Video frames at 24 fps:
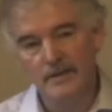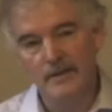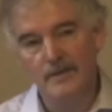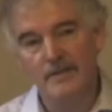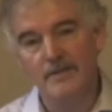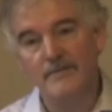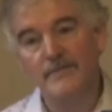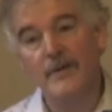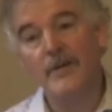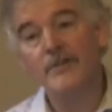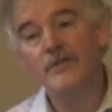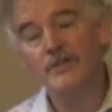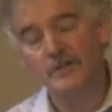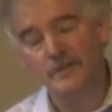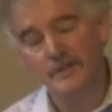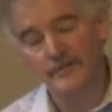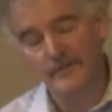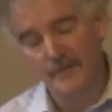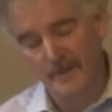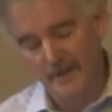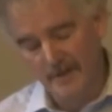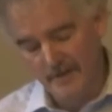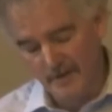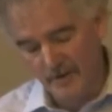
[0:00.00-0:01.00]
intervention,
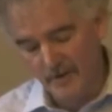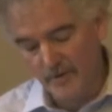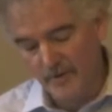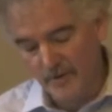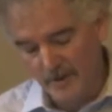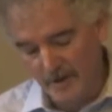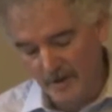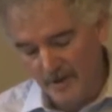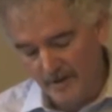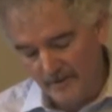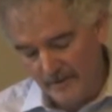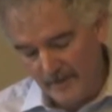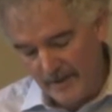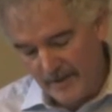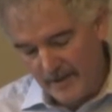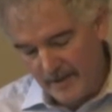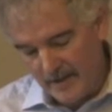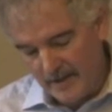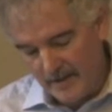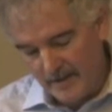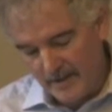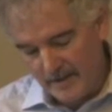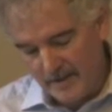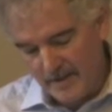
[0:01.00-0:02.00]
if you like, use of
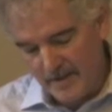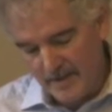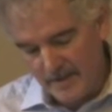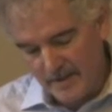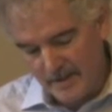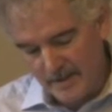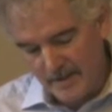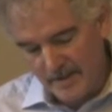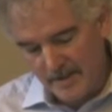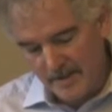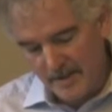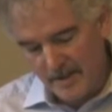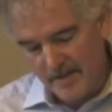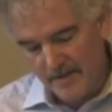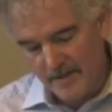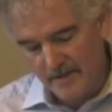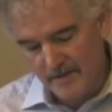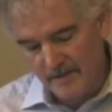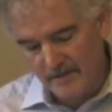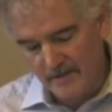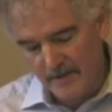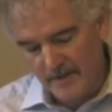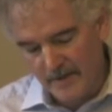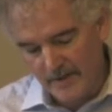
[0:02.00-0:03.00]
these tests
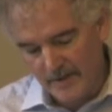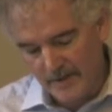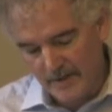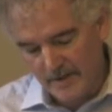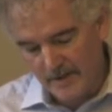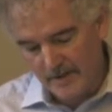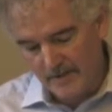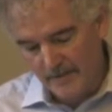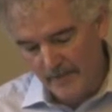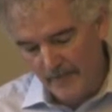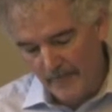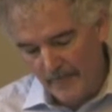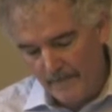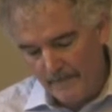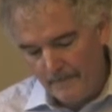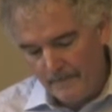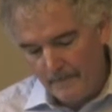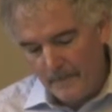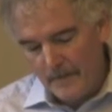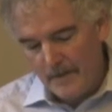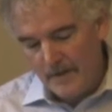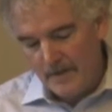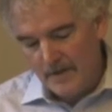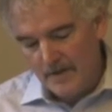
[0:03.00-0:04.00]
and devices.
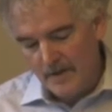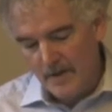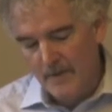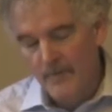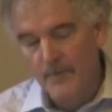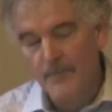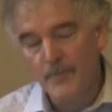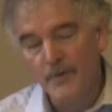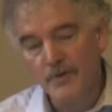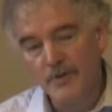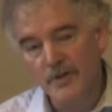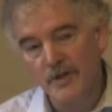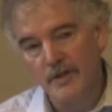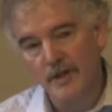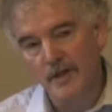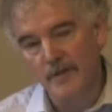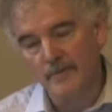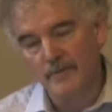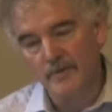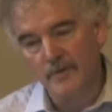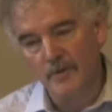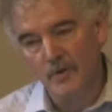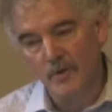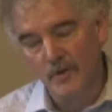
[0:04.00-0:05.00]
So we're pushing an
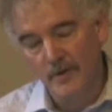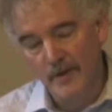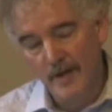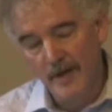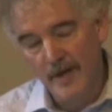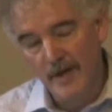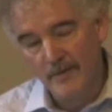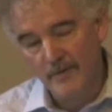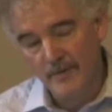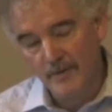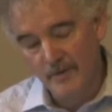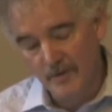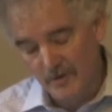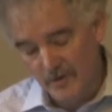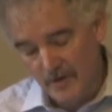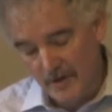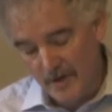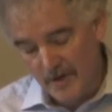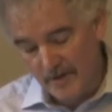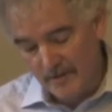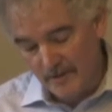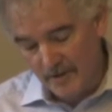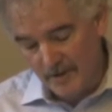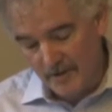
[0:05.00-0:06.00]
open door there, and we should
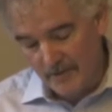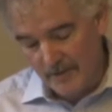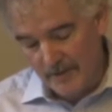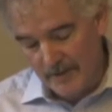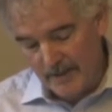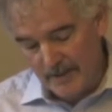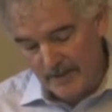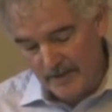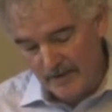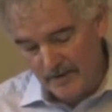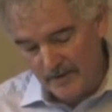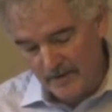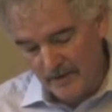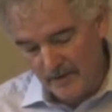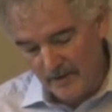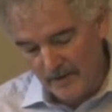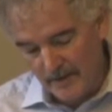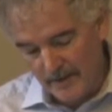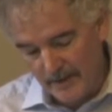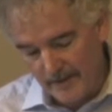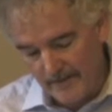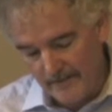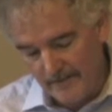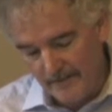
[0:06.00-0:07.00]
try as much as we can to
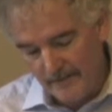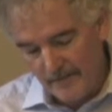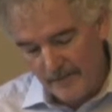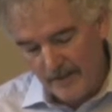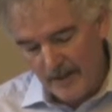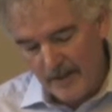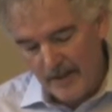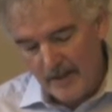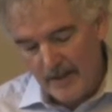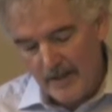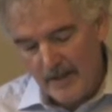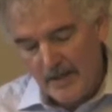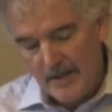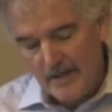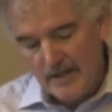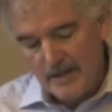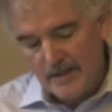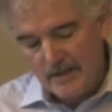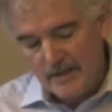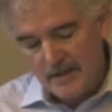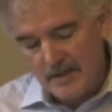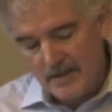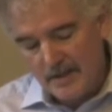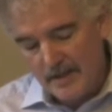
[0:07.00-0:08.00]
do
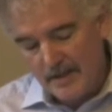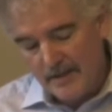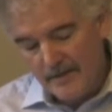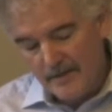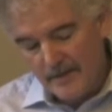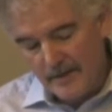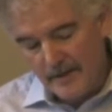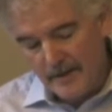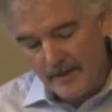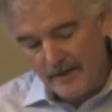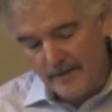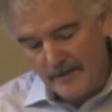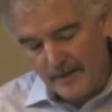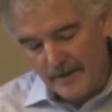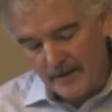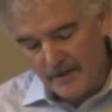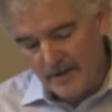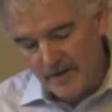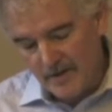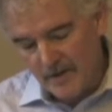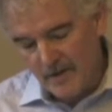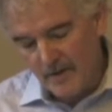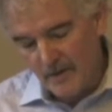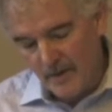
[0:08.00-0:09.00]
that. The second thing I think,
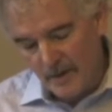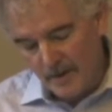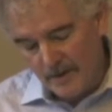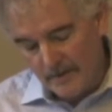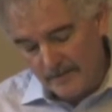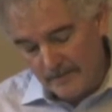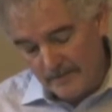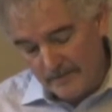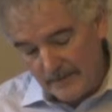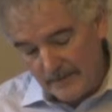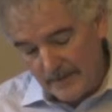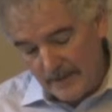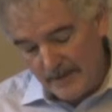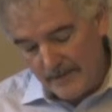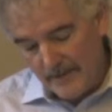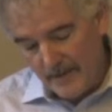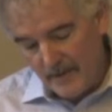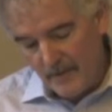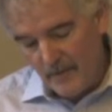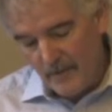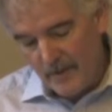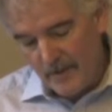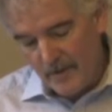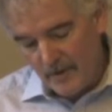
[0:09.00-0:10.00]
so what? I
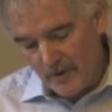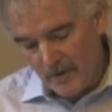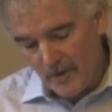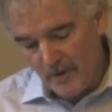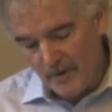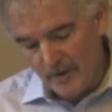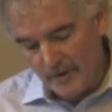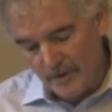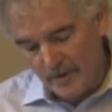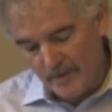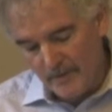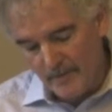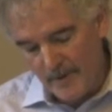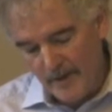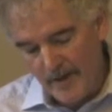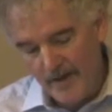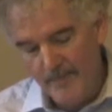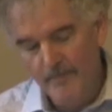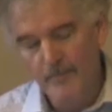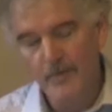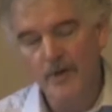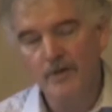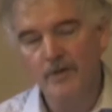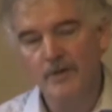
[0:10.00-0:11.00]
think we could compare
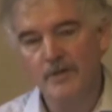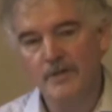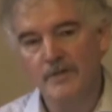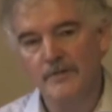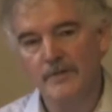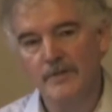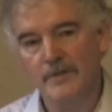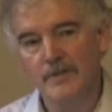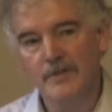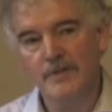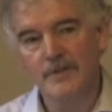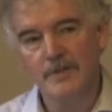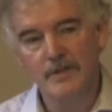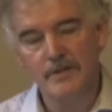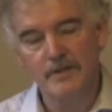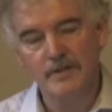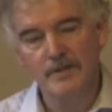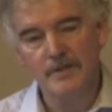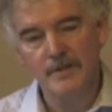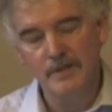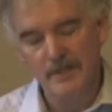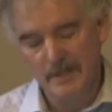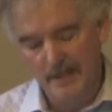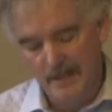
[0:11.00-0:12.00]
models of
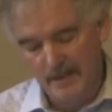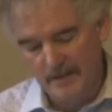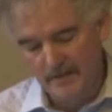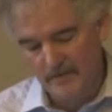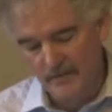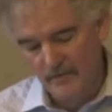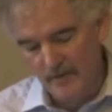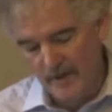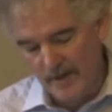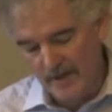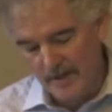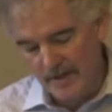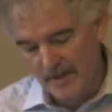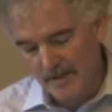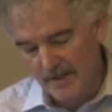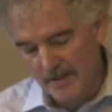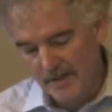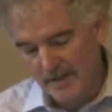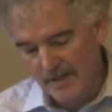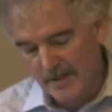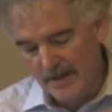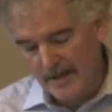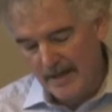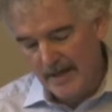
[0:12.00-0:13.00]
uncertainty and risk
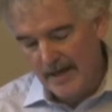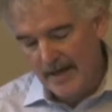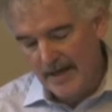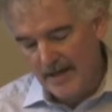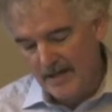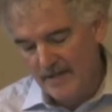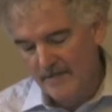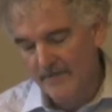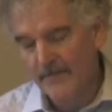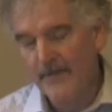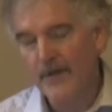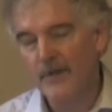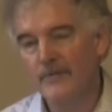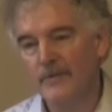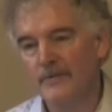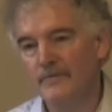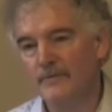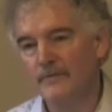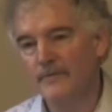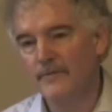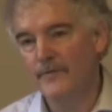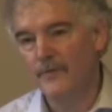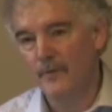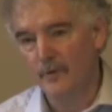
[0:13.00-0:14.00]
as found in
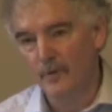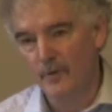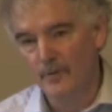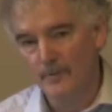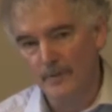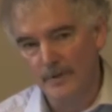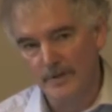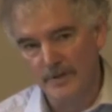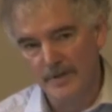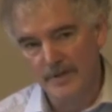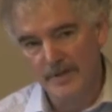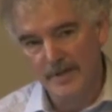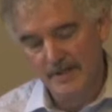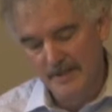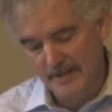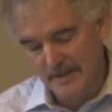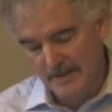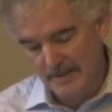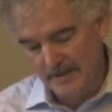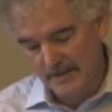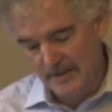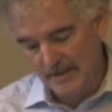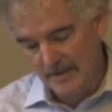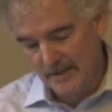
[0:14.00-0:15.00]
formal
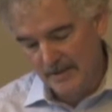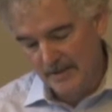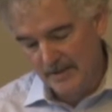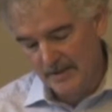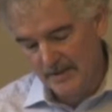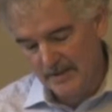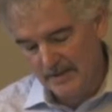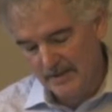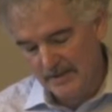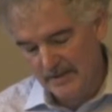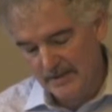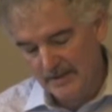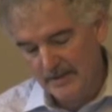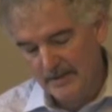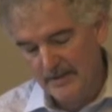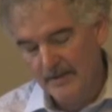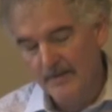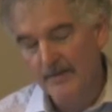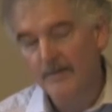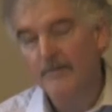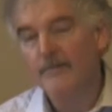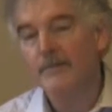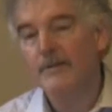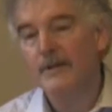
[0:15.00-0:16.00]
settings,
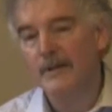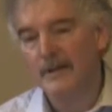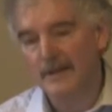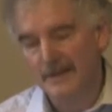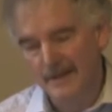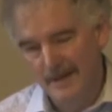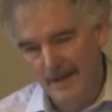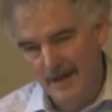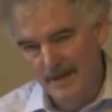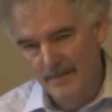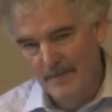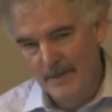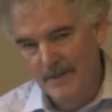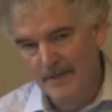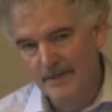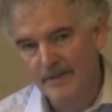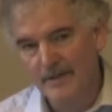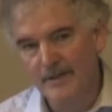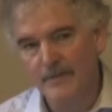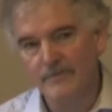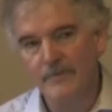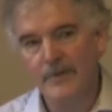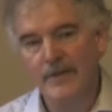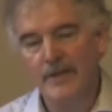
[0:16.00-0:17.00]
I mean
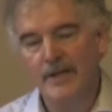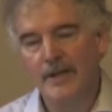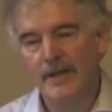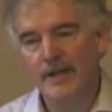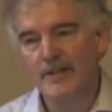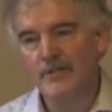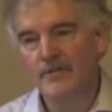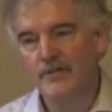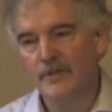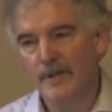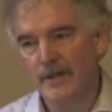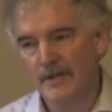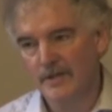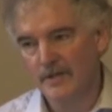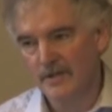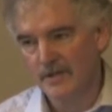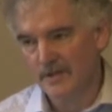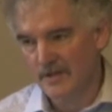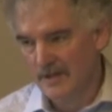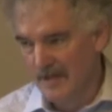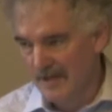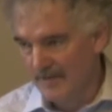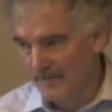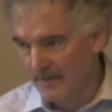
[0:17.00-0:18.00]
in regulatory
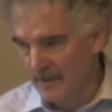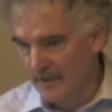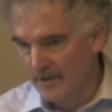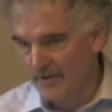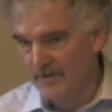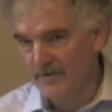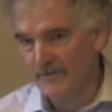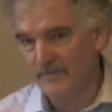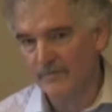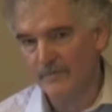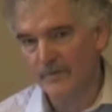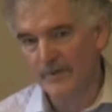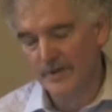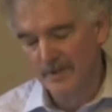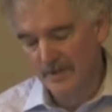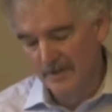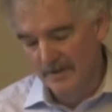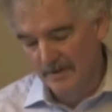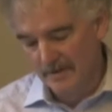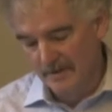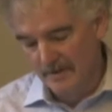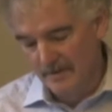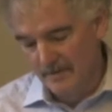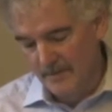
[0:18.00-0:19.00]
agencies have models of risk
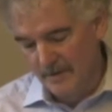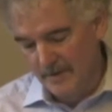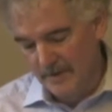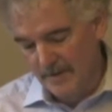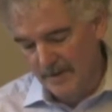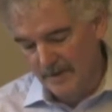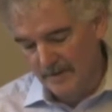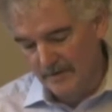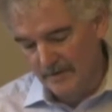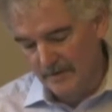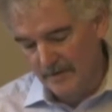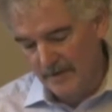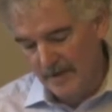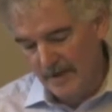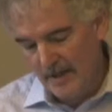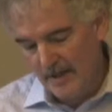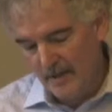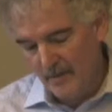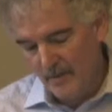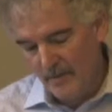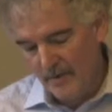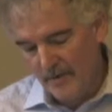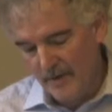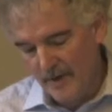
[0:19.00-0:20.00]
themselves,
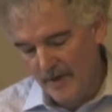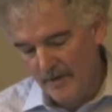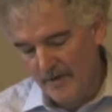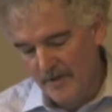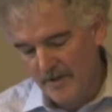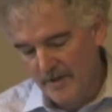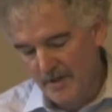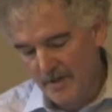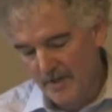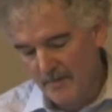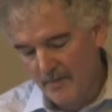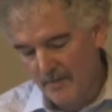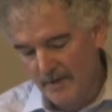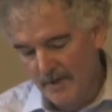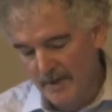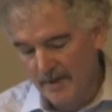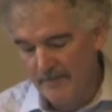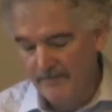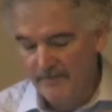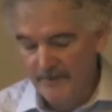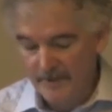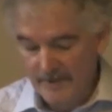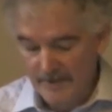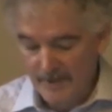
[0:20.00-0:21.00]
with those seen
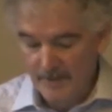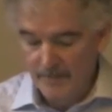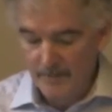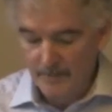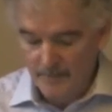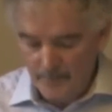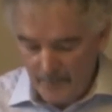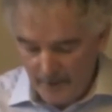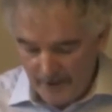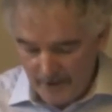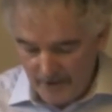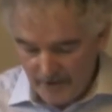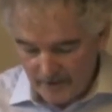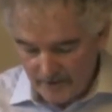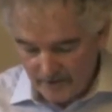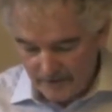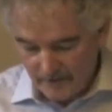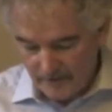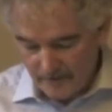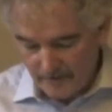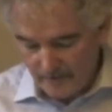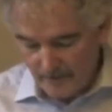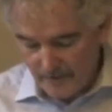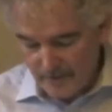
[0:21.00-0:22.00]
within, for example, patient
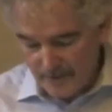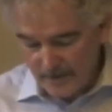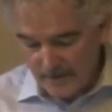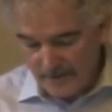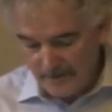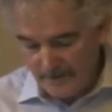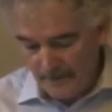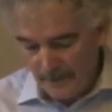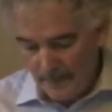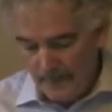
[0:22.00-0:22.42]
groups,